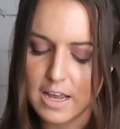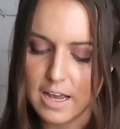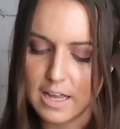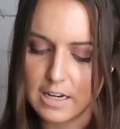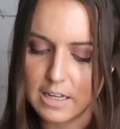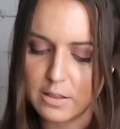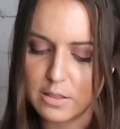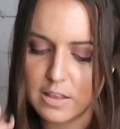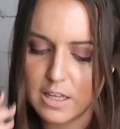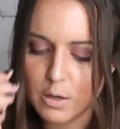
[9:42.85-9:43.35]

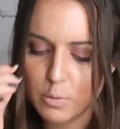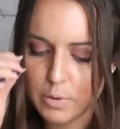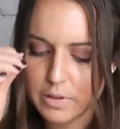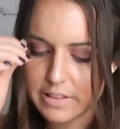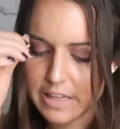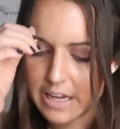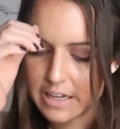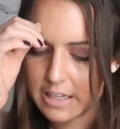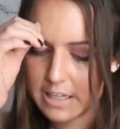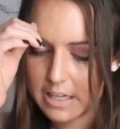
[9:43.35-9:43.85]
And I think
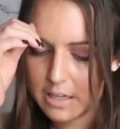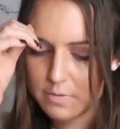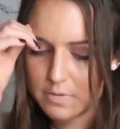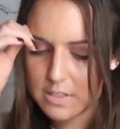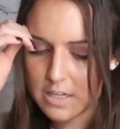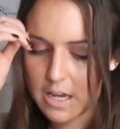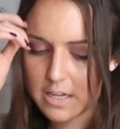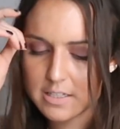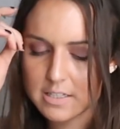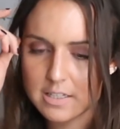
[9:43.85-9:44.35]
what that
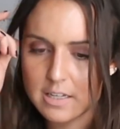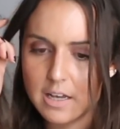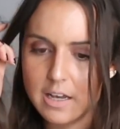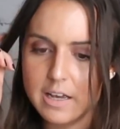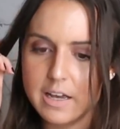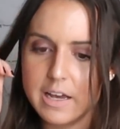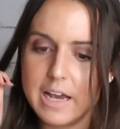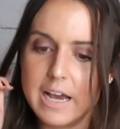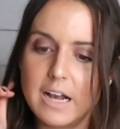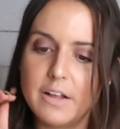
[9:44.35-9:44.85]
gives us
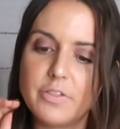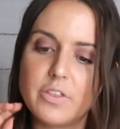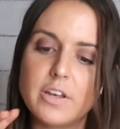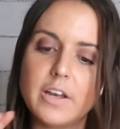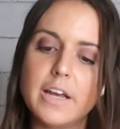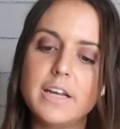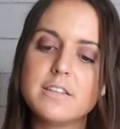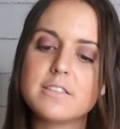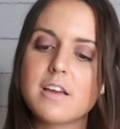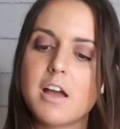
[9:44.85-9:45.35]
at the
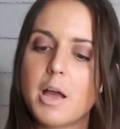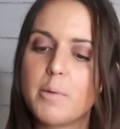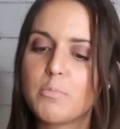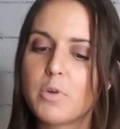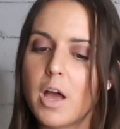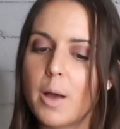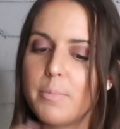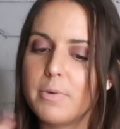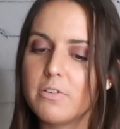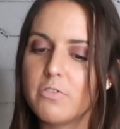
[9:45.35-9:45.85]
nighttime
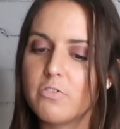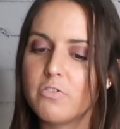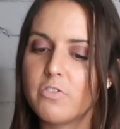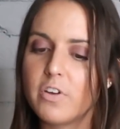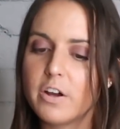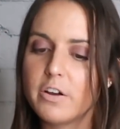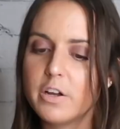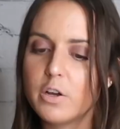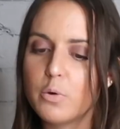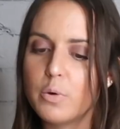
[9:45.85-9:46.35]
coming
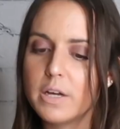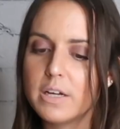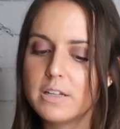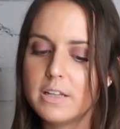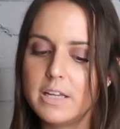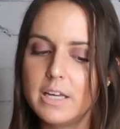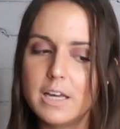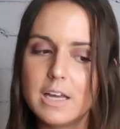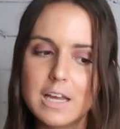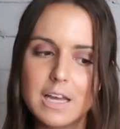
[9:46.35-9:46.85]
very
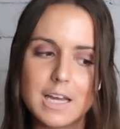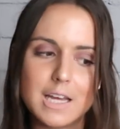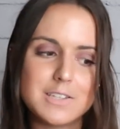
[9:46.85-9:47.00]
quickly